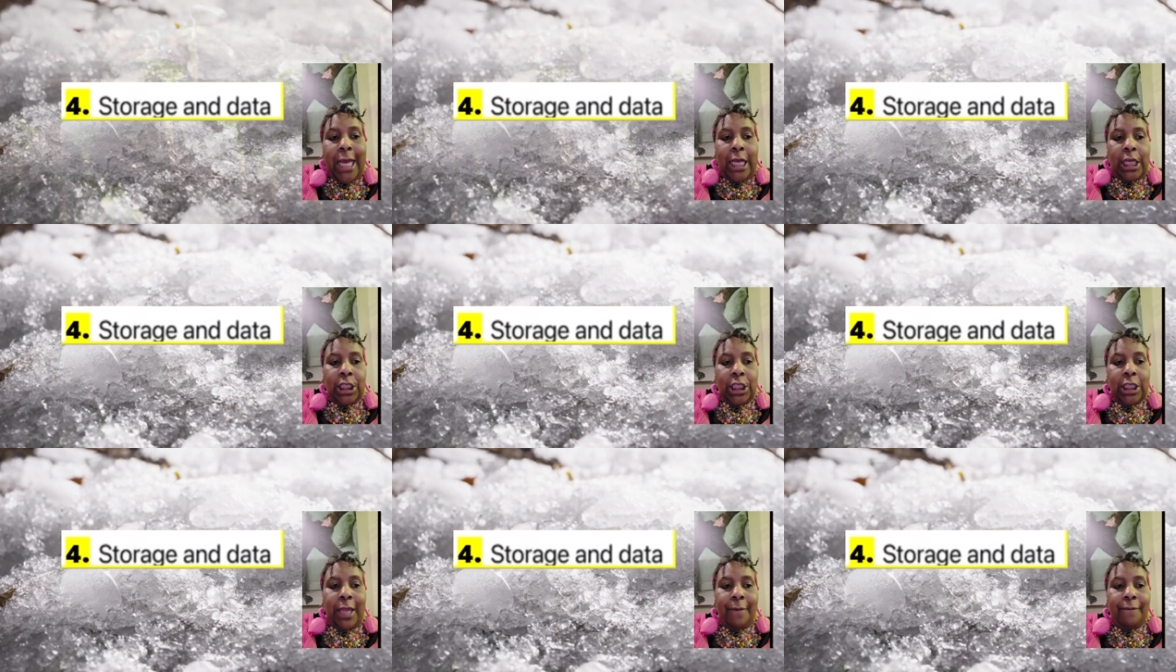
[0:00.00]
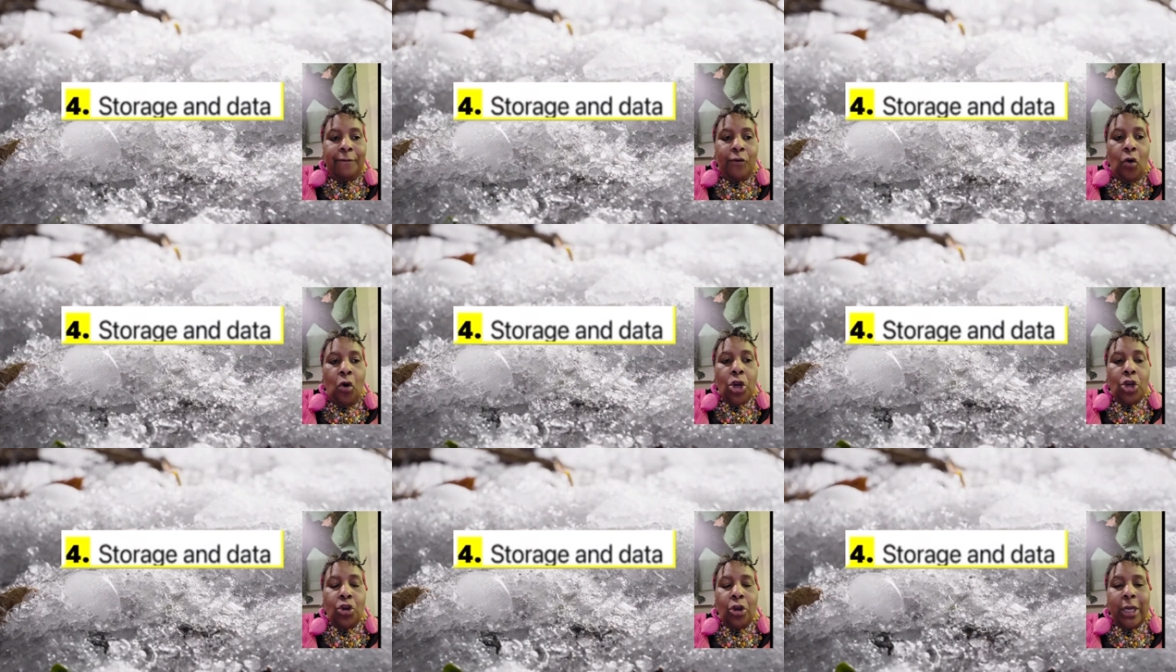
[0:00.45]
Step
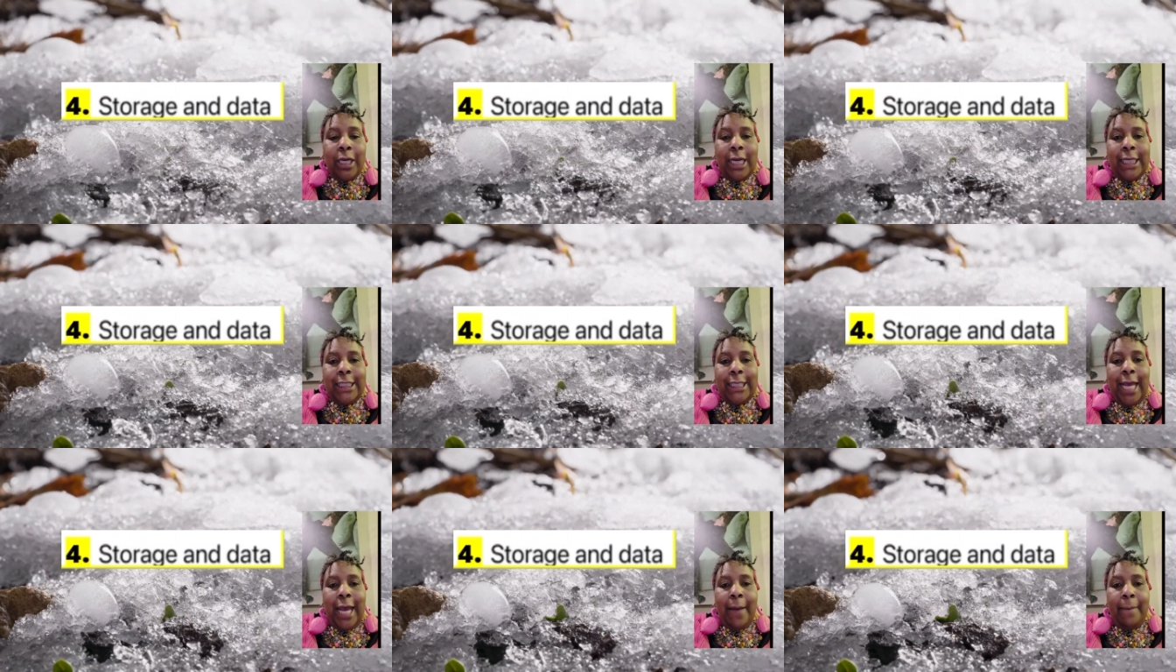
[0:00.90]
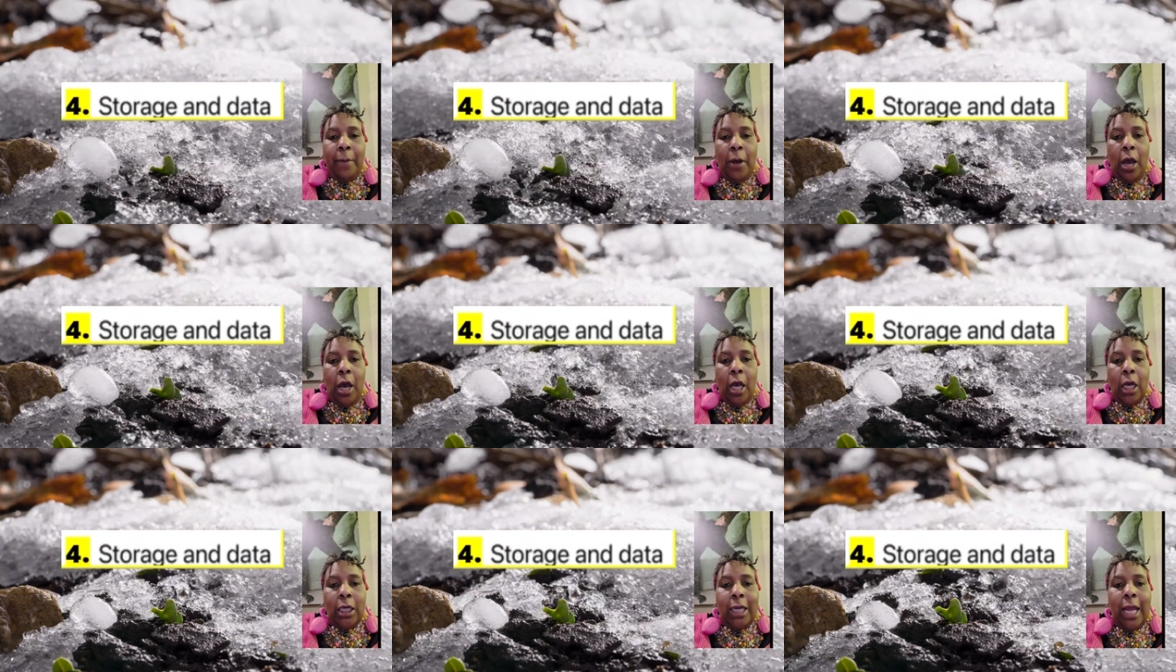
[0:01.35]
four, you're going to tap
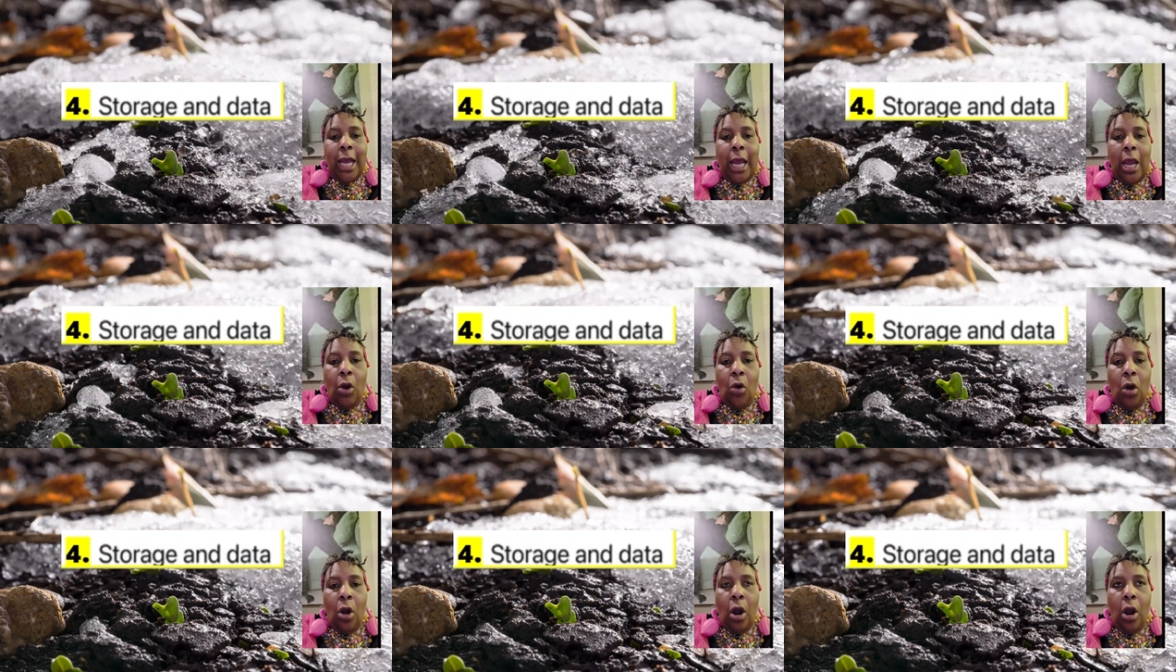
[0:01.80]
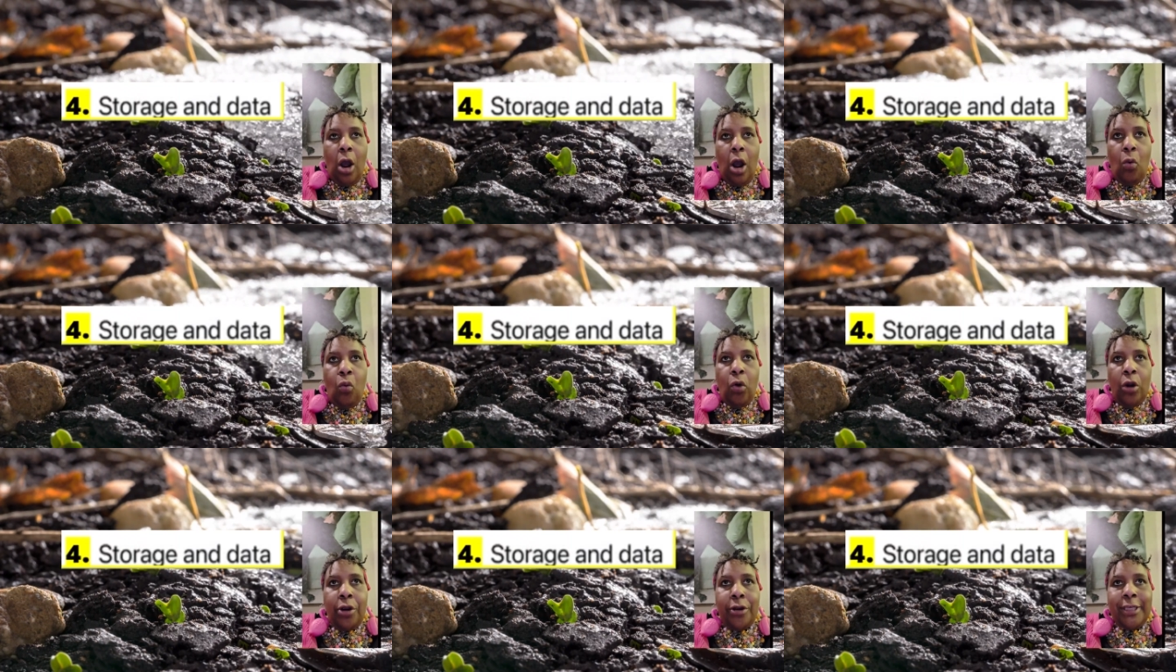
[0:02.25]
on
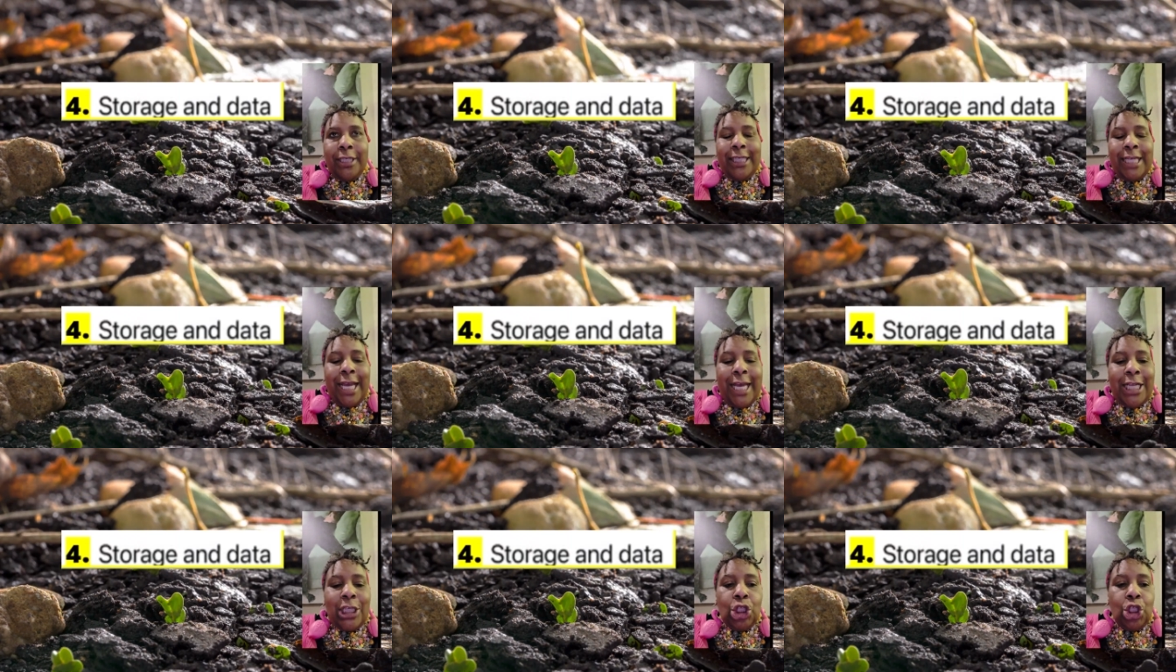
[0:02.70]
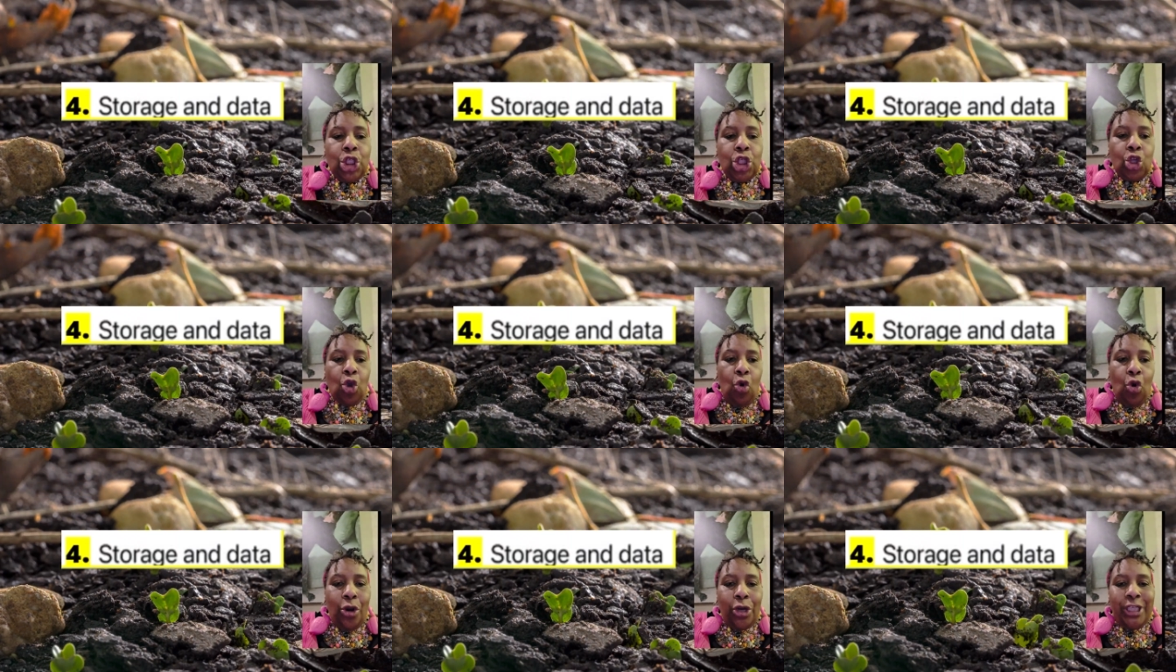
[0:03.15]
where it says
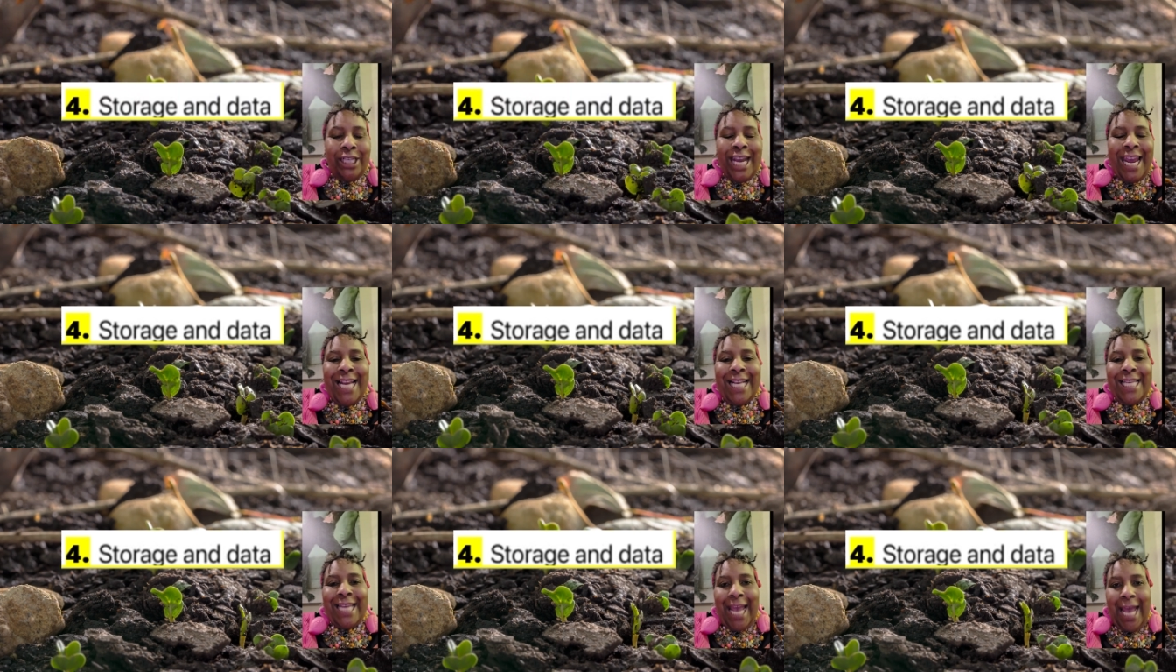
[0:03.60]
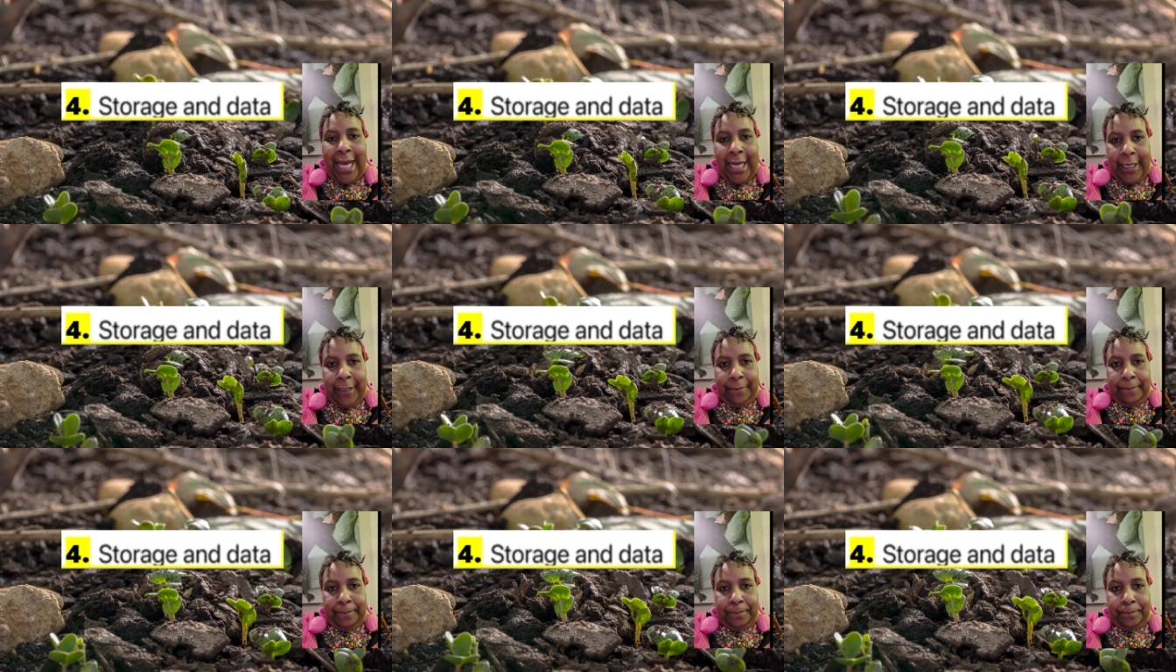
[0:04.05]
storage and data.